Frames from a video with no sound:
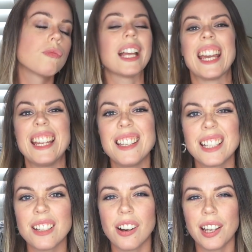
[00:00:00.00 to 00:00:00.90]
like in
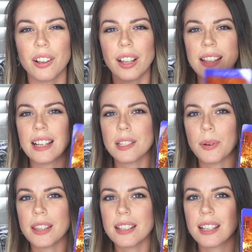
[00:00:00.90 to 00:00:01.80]
denial, and that's
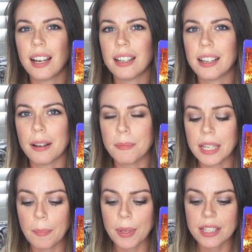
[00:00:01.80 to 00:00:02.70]
why this card
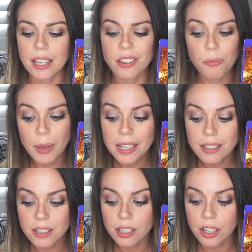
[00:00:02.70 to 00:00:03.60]
comes up. It's like you've been
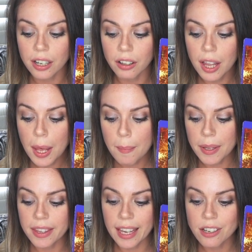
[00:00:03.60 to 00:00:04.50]
in denial,
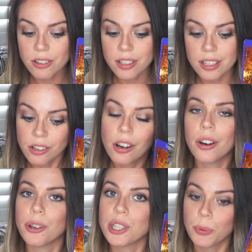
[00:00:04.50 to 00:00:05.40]
but the angels are not
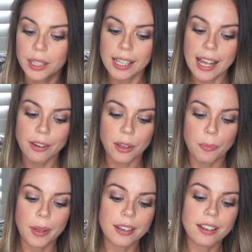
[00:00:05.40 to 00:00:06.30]
going to allow you,
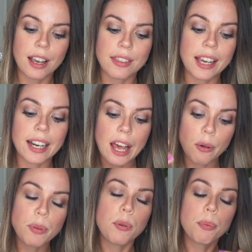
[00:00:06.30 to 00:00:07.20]
but they're going to
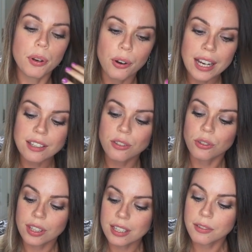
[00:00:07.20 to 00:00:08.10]
help you progress
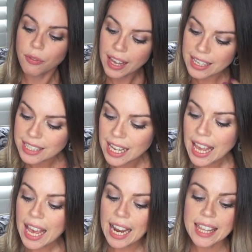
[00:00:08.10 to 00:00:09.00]
through this phase.
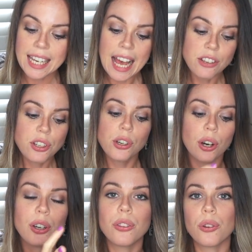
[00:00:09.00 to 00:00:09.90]
And then as you
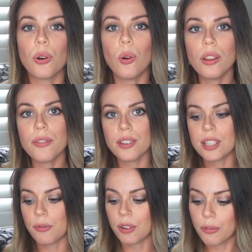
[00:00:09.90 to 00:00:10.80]
go through all of those
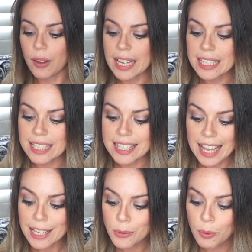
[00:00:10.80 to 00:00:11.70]
different phases,
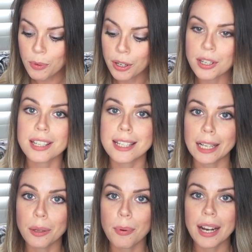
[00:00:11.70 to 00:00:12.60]
that's when we're going to
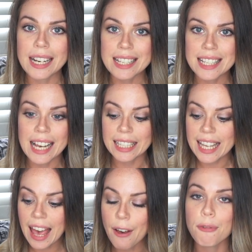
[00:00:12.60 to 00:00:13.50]
celebrate
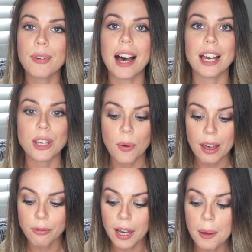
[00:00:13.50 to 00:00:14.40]
exactly how far you
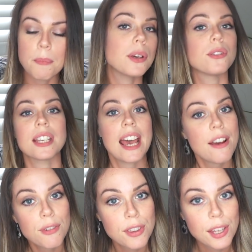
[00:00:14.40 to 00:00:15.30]
have come, because
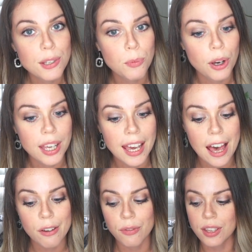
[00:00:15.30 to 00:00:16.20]
everything is working
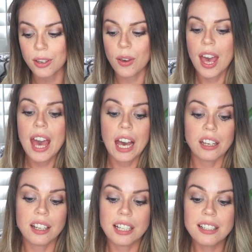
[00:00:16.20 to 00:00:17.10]
out for you
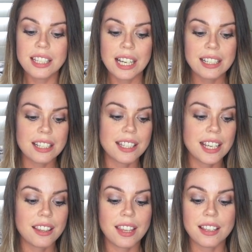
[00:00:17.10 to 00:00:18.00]
and you're going to start to
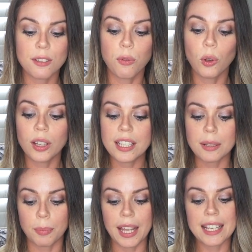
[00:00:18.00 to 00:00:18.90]
see things fall
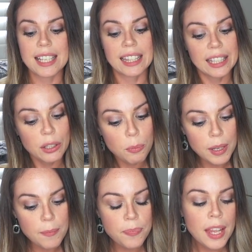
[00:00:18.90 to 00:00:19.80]
into place a little
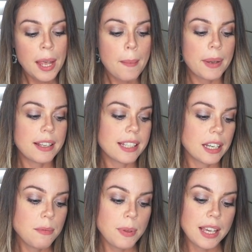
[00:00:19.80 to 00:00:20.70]
bit. But it's
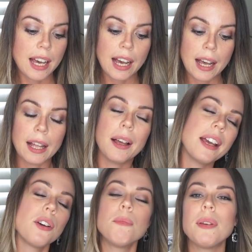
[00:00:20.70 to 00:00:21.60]
going to be
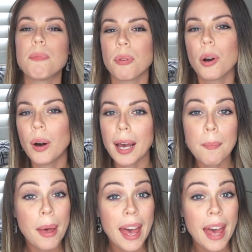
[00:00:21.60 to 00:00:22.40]
it could be quite